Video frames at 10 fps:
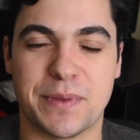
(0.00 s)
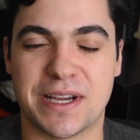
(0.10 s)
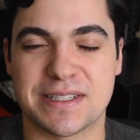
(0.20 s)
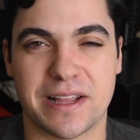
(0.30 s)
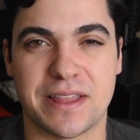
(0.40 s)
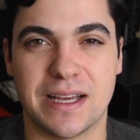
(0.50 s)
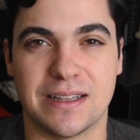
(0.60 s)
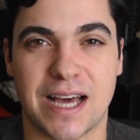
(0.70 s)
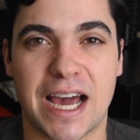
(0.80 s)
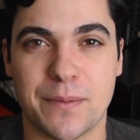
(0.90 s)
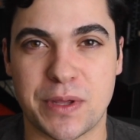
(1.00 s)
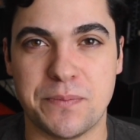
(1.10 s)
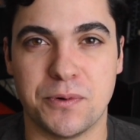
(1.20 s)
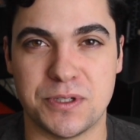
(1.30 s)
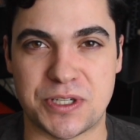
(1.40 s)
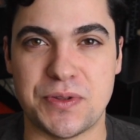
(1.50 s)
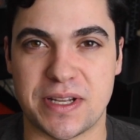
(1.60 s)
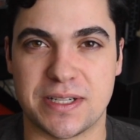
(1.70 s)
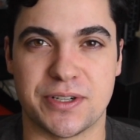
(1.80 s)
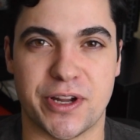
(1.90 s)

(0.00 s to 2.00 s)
because I think a lot of people do this.